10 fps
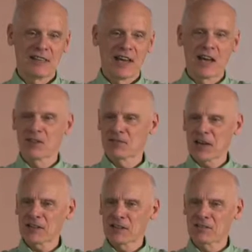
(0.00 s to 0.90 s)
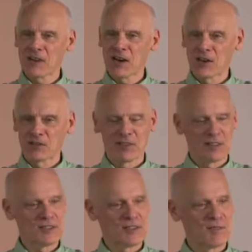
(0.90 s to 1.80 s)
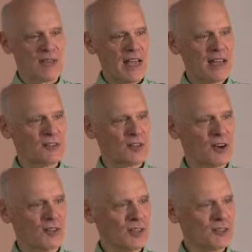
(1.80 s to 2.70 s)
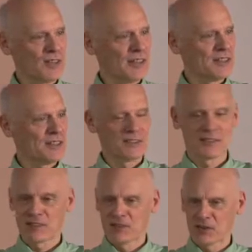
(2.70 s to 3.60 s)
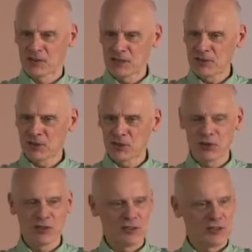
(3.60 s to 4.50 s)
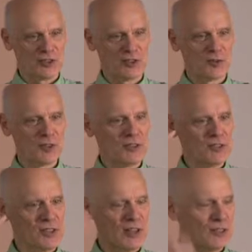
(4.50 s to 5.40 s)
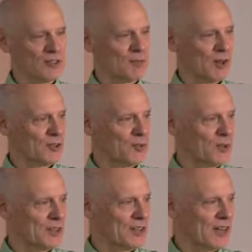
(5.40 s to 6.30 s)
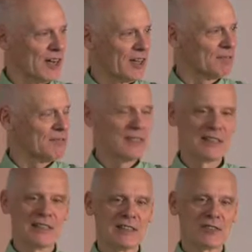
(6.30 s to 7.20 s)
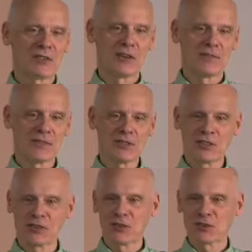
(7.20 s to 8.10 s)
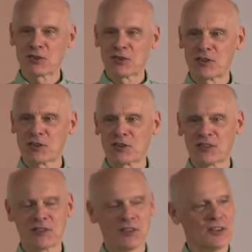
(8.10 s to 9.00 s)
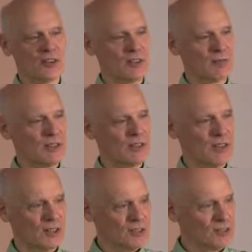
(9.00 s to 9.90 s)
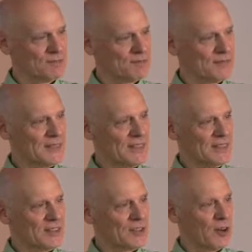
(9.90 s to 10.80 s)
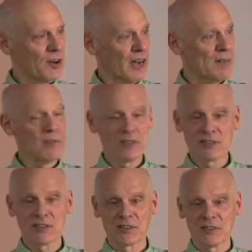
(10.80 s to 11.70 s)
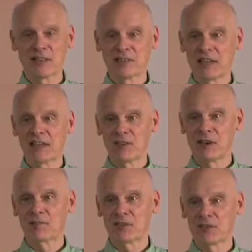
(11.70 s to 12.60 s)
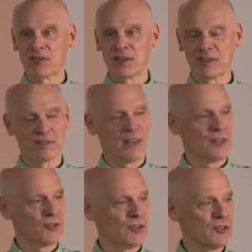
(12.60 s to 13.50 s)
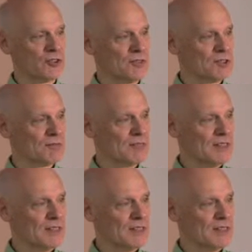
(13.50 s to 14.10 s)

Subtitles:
and I finally found some ads there that looked like that, these are churches that are really zealous about the Word of God. So I visited those churches, and they turned out to be cults. So I basically gave up on trying to find Christians.